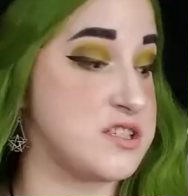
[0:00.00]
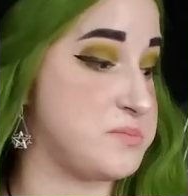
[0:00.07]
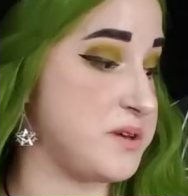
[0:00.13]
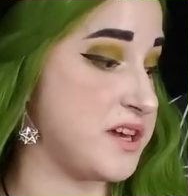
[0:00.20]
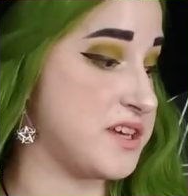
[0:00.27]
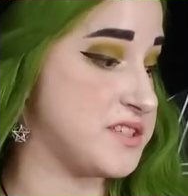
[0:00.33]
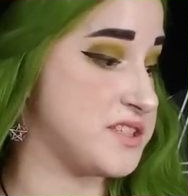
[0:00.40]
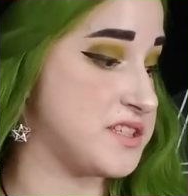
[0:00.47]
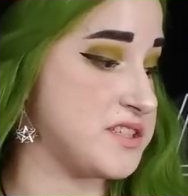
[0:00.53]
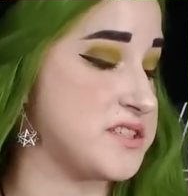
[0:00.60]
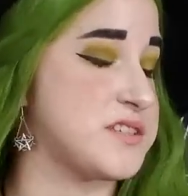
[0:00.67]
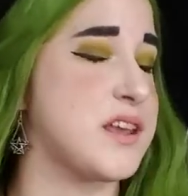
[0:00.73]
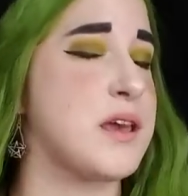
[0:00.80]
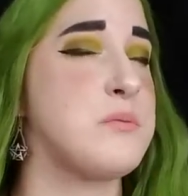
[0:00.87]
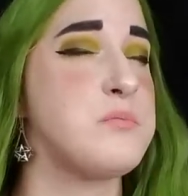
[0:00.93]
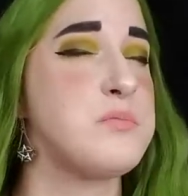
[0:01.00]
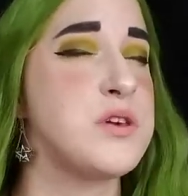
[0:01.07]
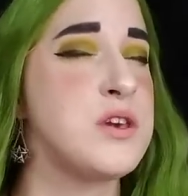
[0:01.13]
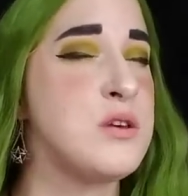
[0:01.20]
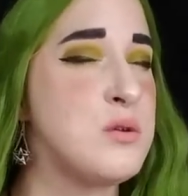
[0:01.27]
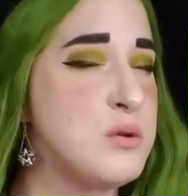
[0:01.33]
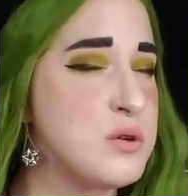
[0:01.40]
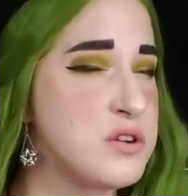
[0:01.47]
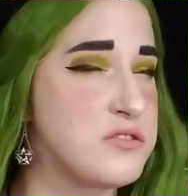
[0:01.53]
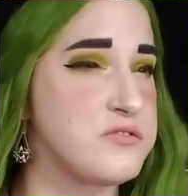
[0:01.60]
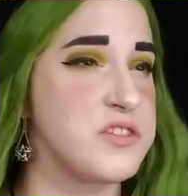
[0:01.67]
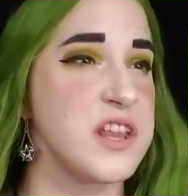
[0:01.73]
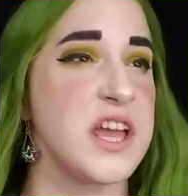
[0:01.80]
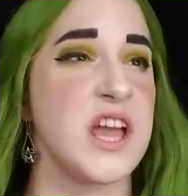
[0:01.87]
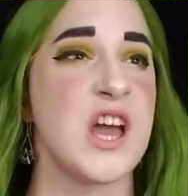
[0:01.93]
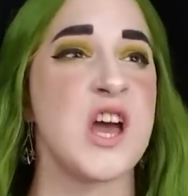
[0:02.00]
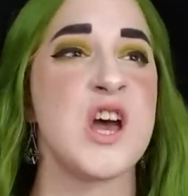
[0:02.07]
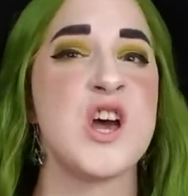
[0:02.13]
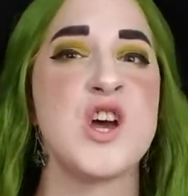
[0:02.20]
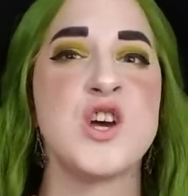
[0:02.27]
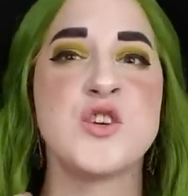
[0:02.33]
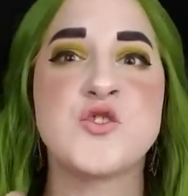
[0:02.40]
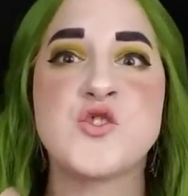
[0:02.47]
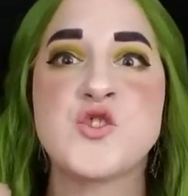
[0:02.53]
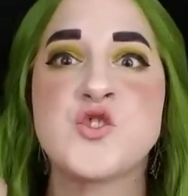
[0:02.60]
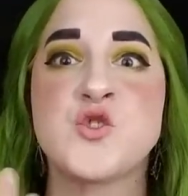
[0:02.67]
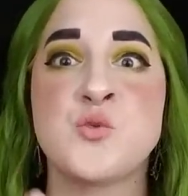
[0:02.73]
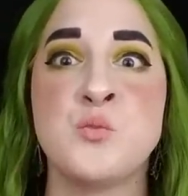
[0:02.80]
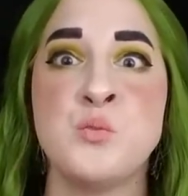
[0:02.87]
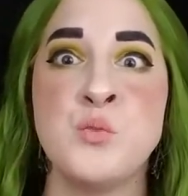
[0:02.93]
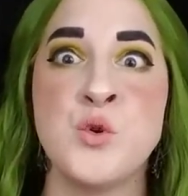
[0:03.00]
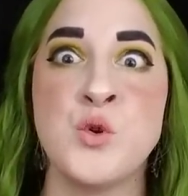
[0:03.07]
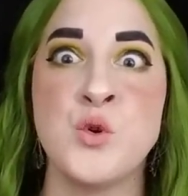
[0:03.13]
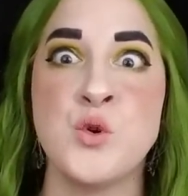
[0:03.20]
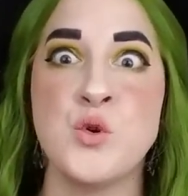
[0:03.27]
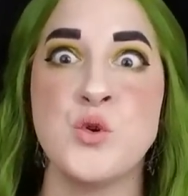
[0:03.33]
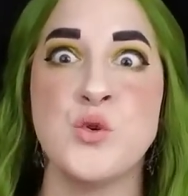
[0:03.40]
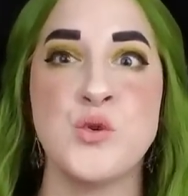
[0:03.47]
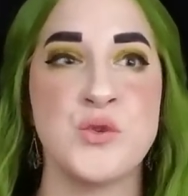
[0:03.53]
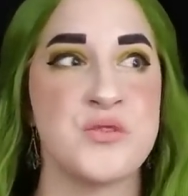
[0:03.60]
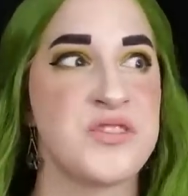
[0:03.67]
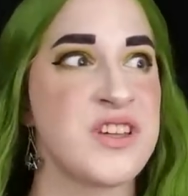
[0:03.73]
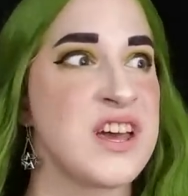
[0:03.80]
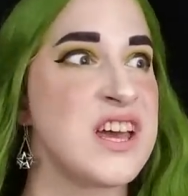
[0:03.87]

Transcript: because this is a beautifully smooth,